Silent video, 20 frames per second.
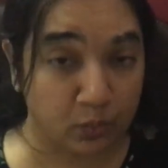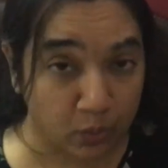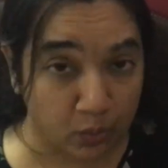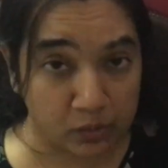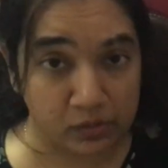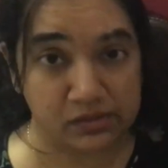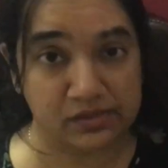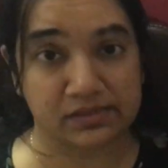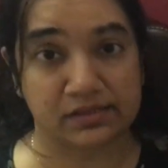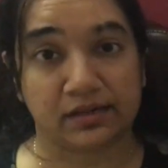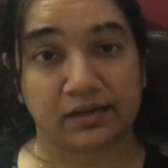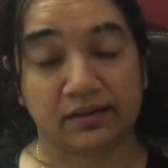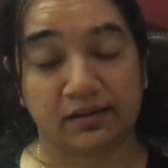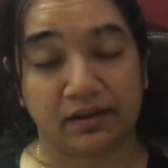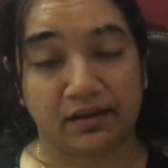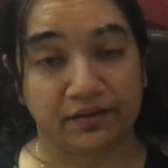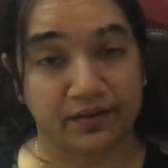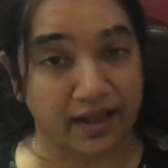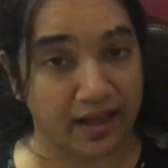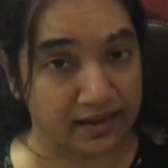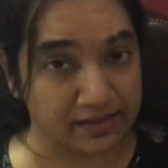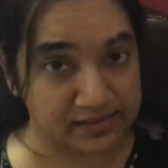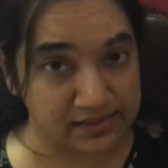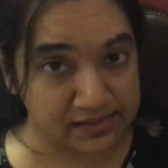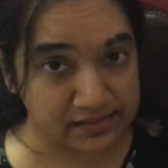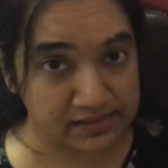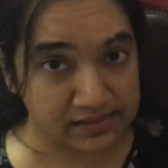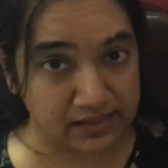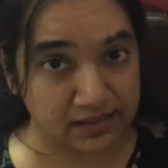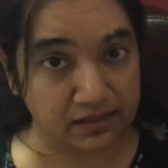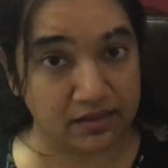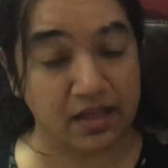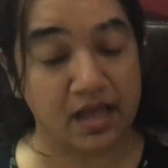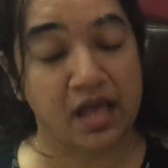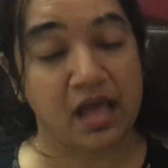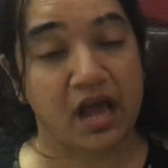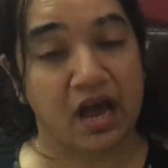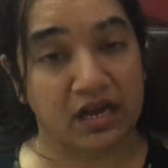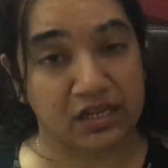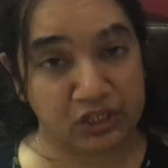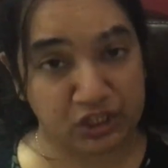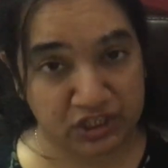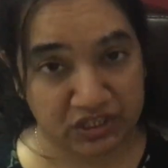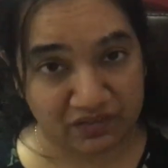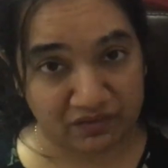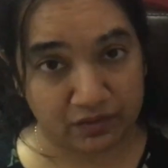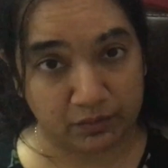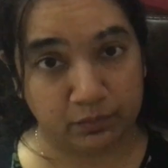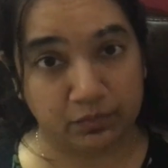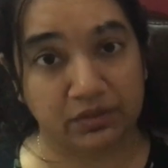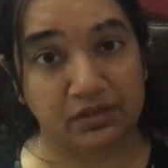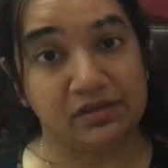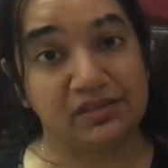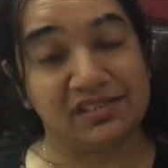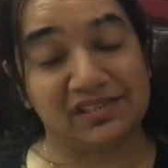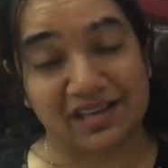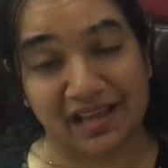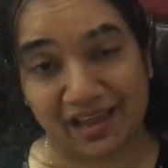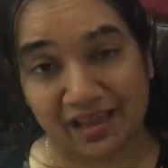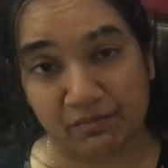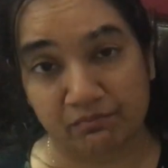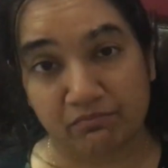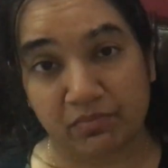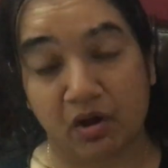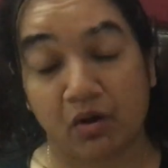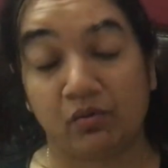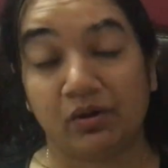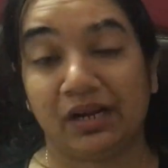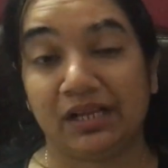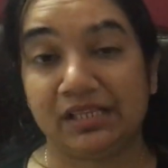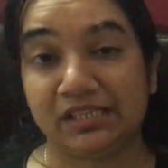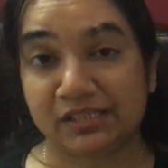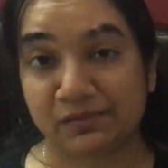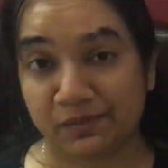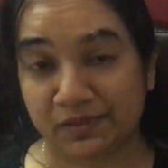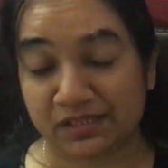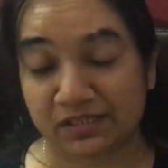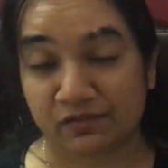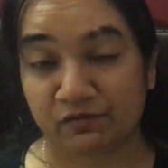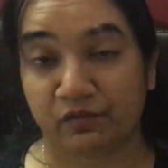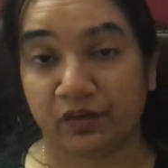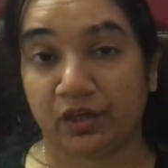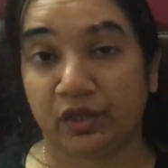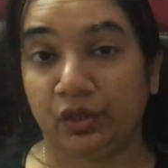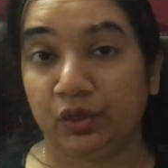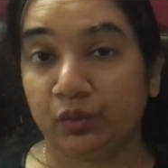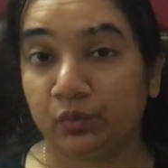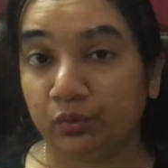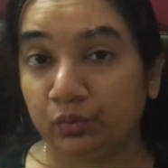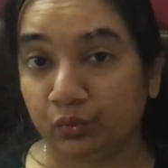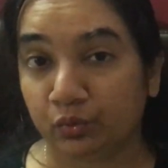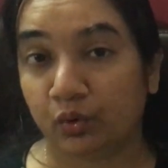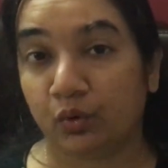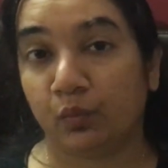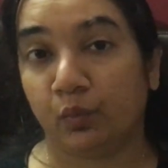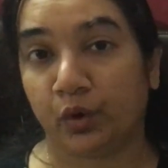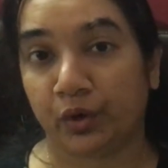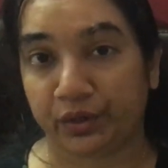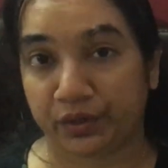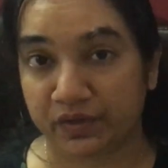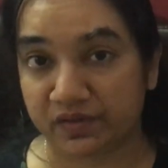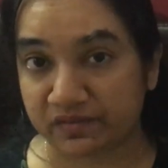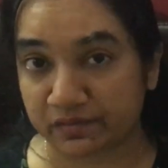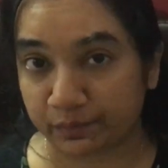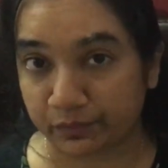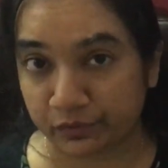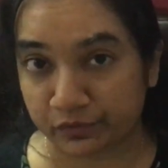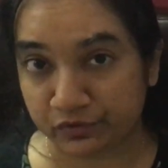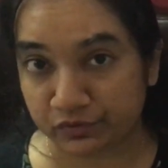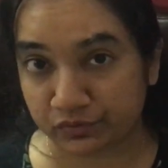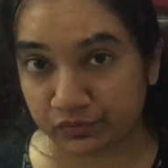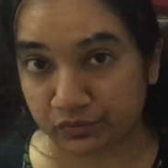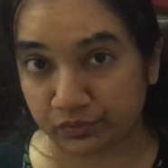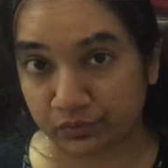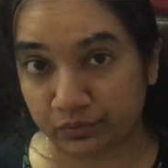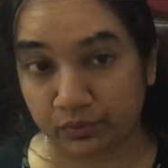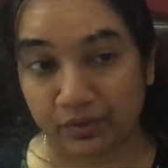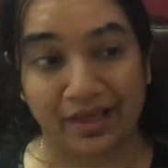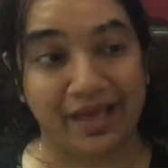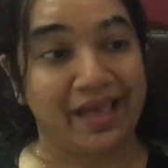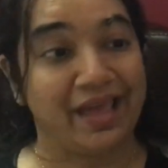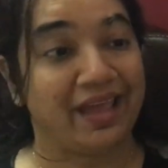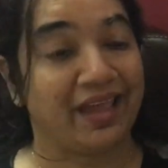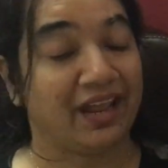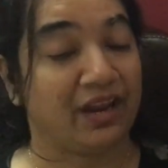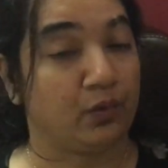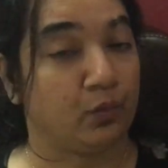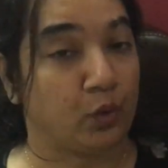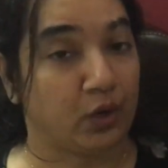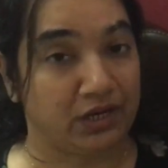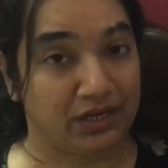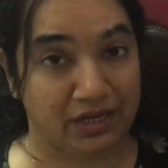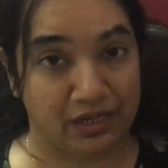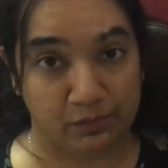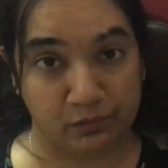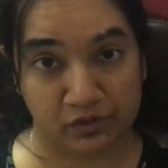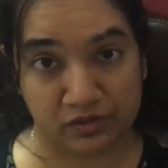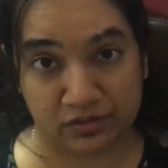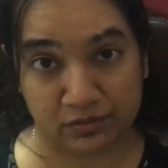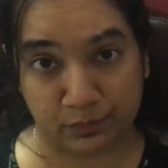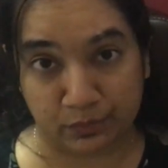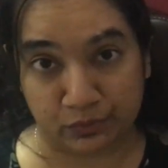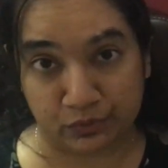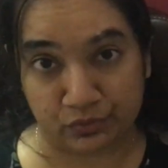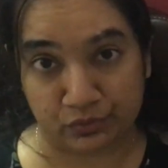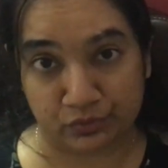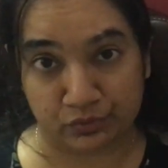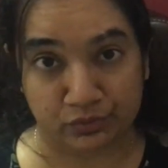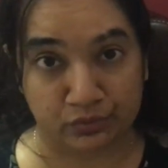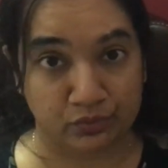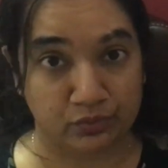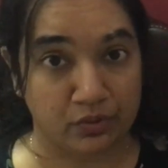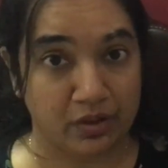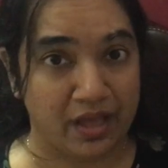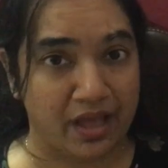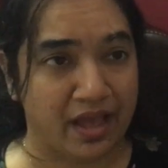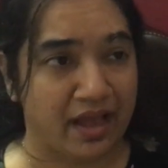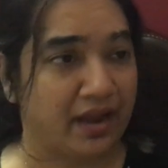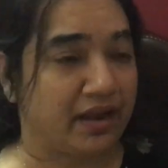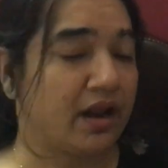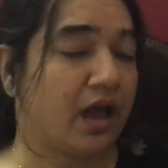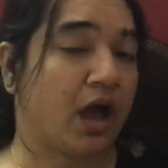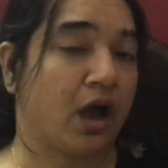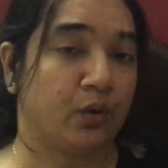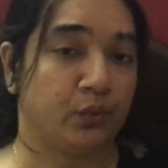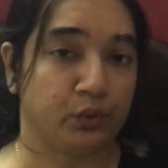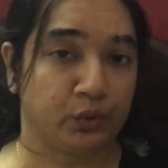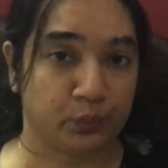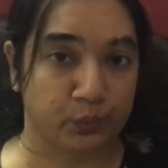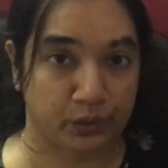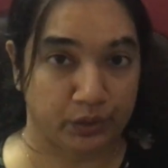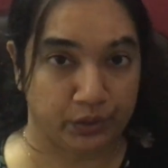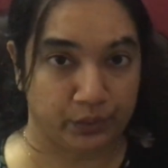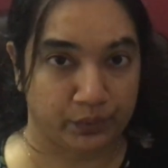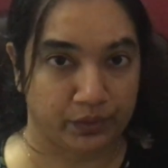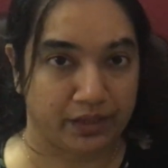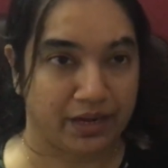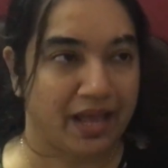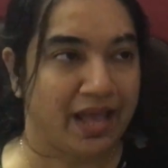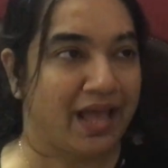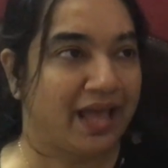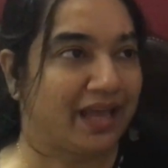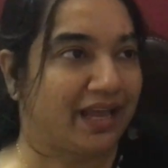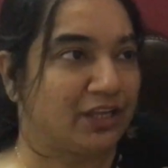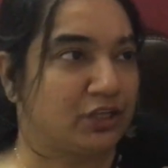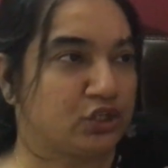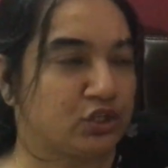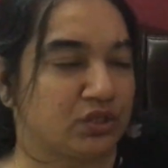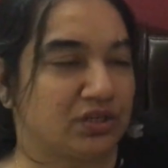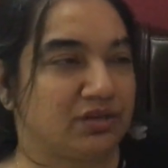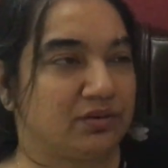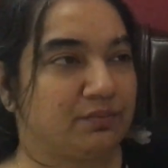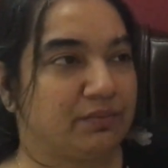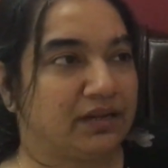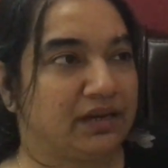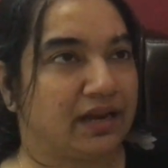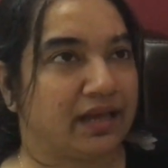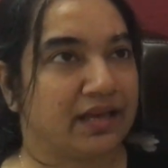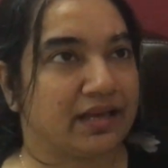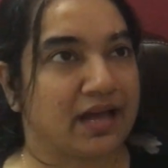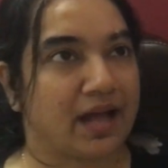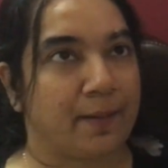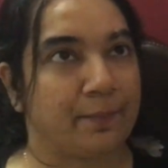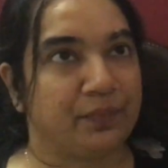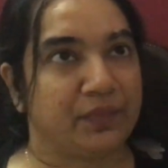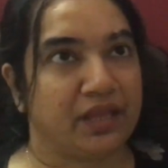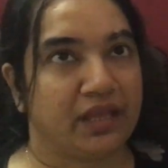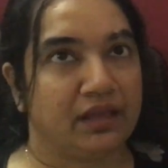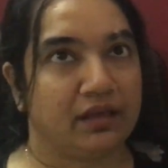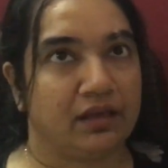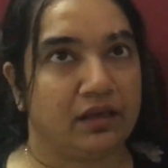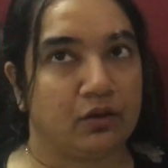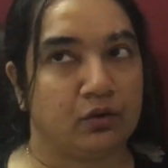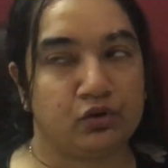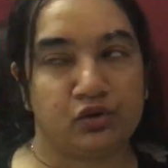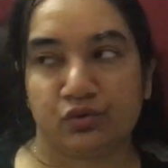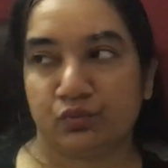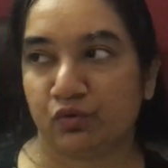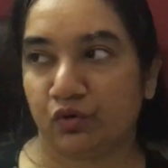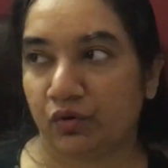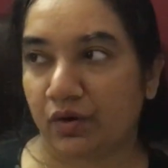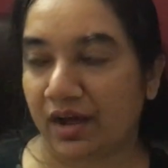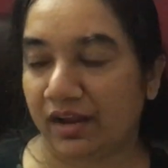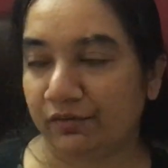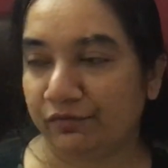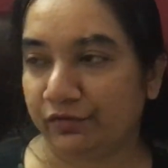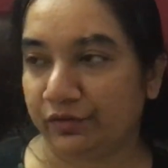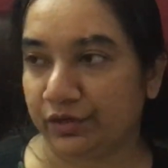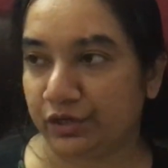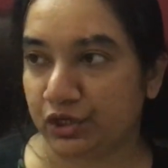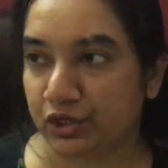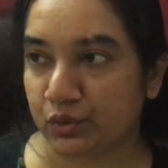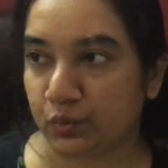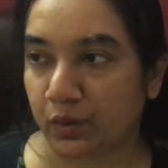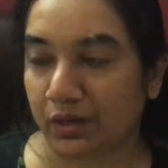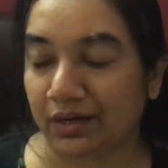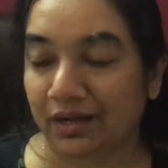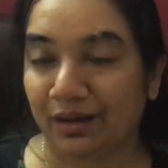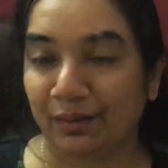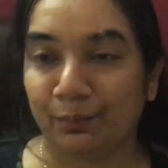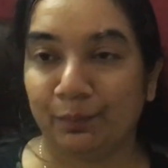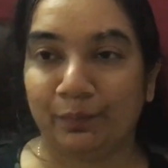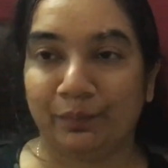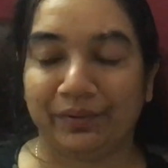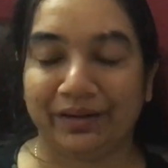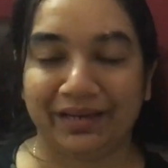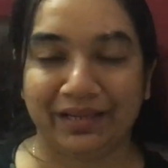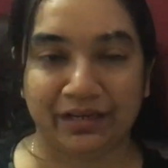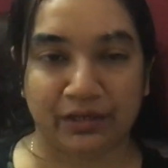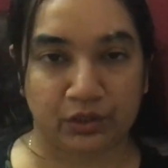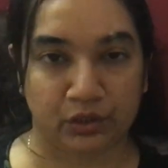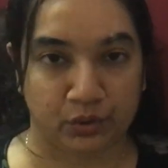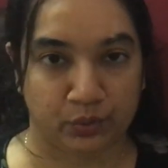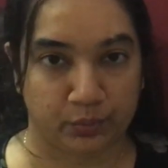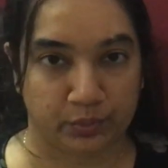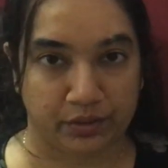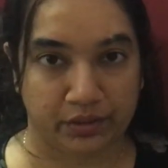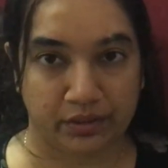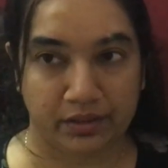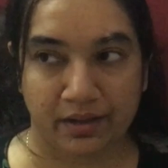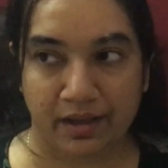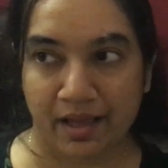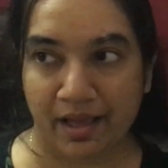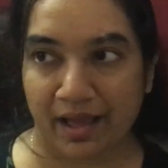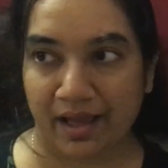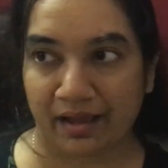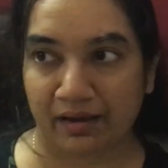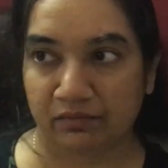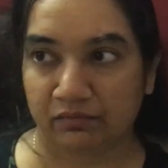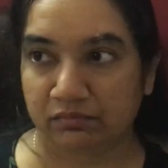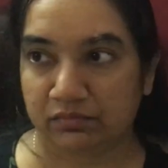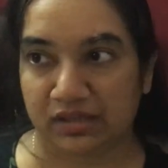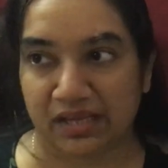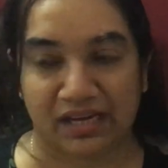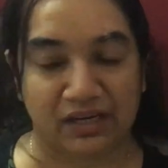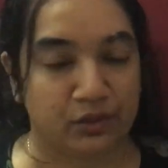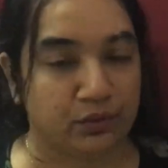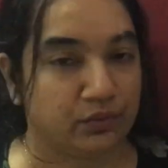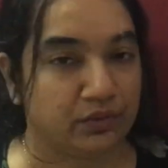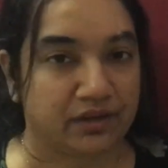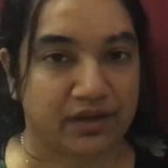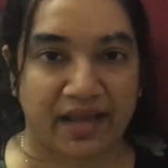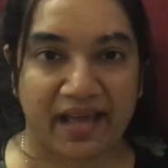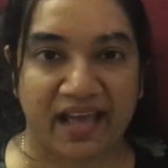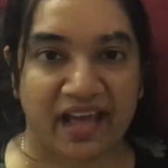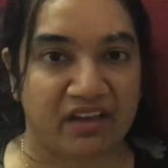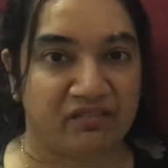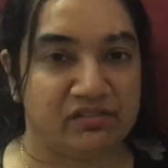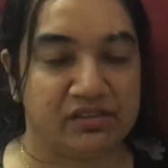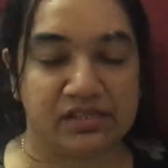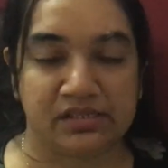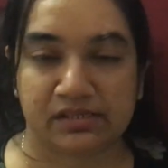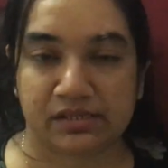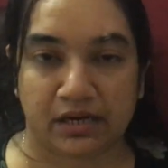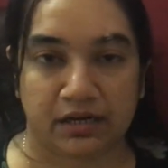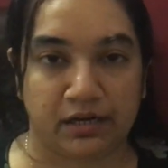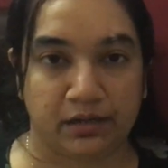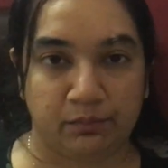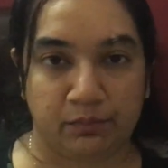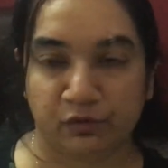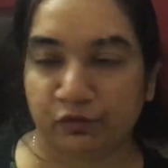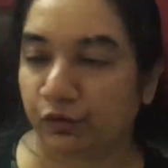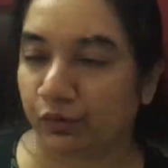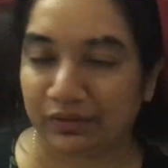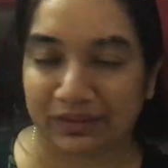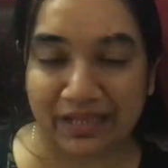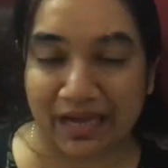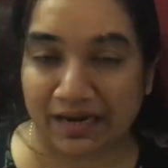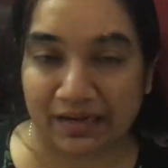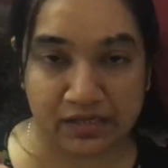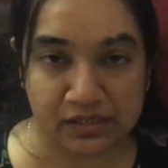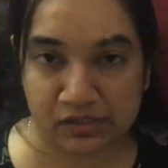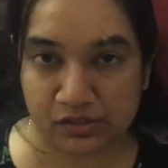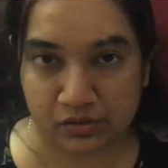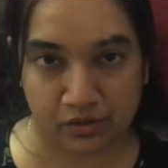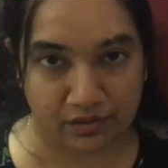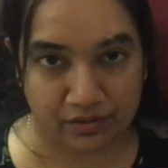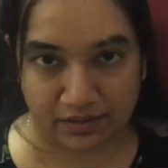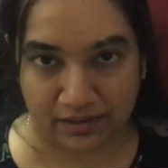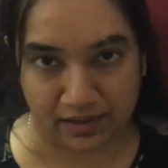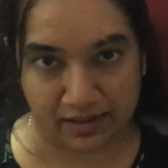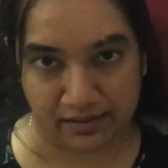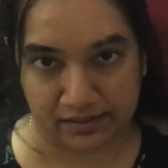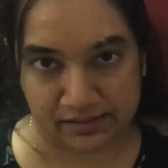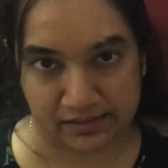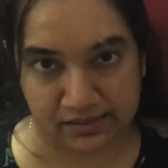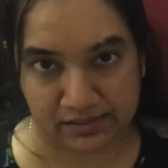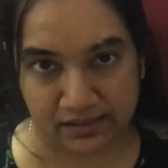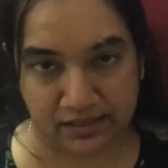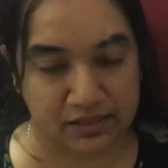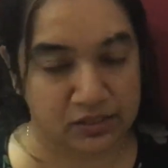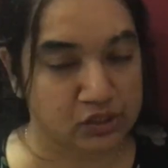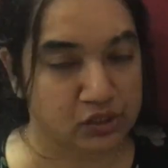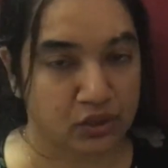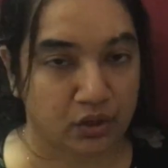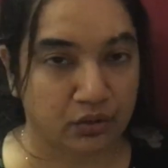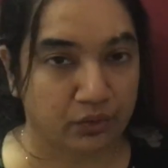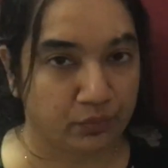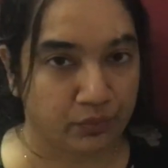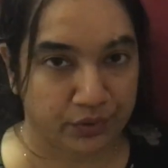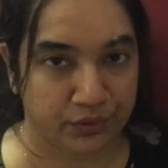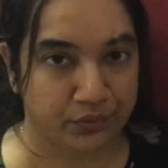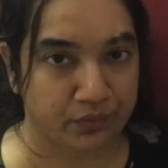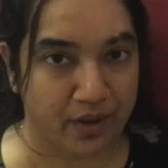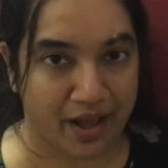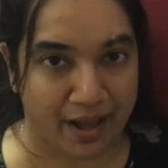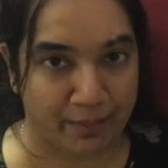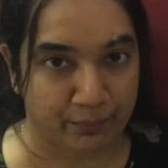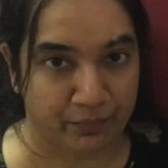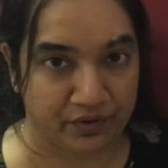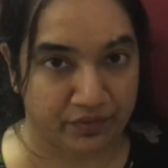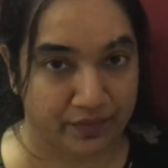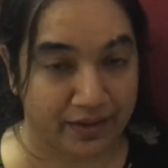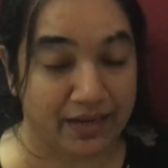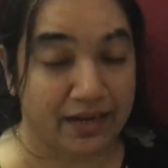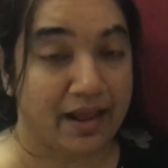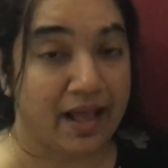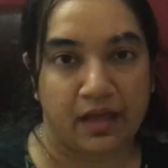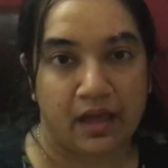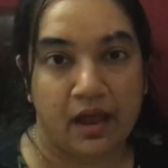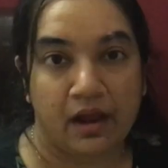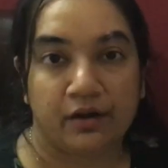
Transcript: Goals that are realistic, achievable, time bound and specific. You know what you're supposed to do, in what time you're supposed to do, and how you will do it. It shouldn't be like, I'm thinking, oh, tomorrow I'll finish one complete unit, and that unit I haven't studied before. That is not realistic. It's not going to happen, right?